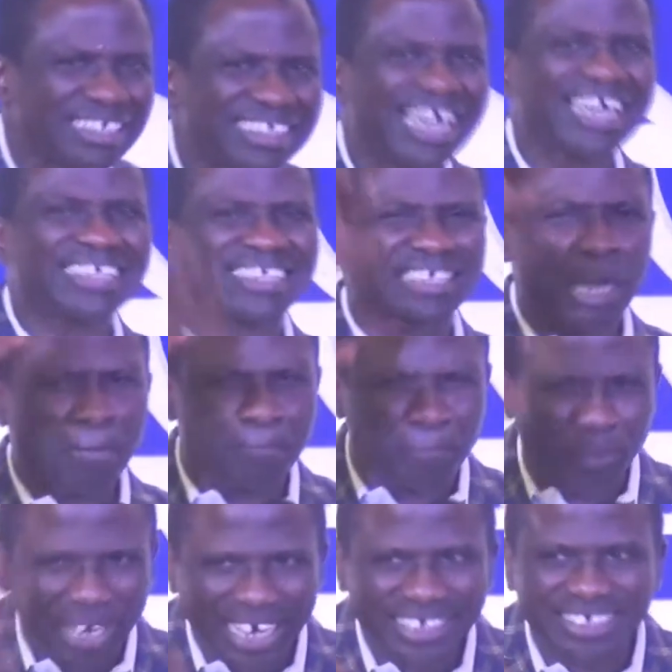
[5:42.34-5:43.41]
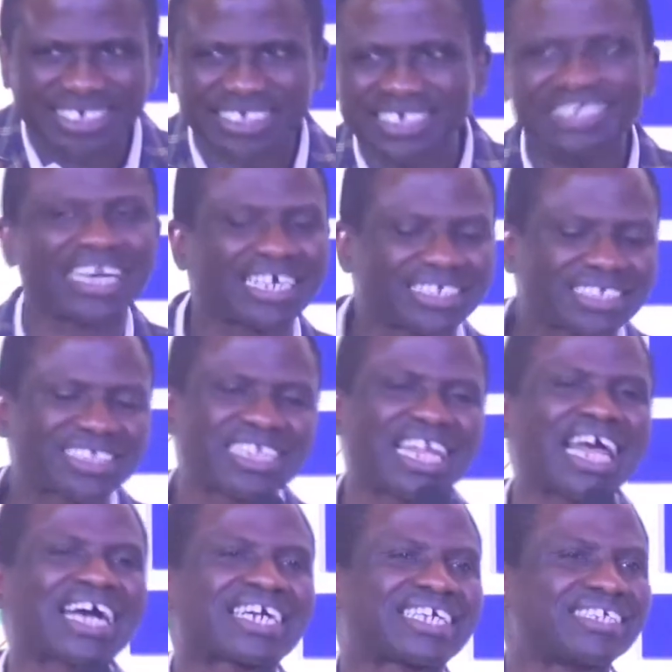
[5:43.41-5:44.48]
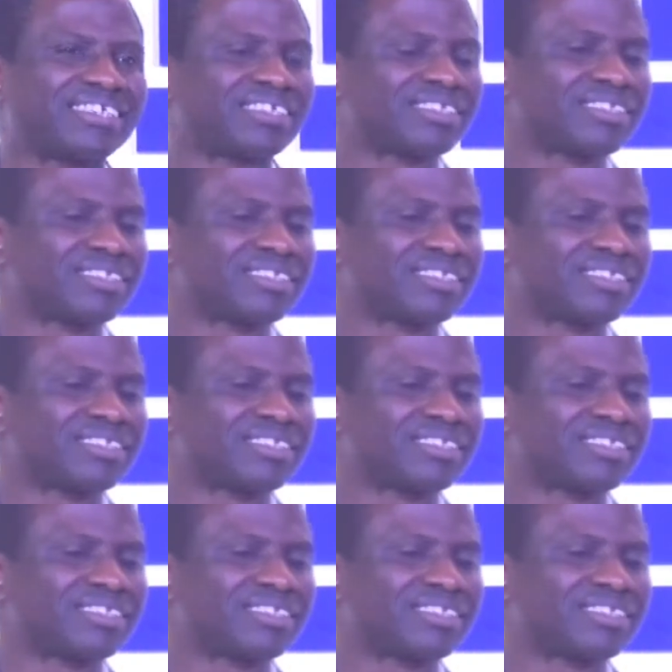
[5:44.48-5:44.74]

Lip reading: there is a blessing that is lacking.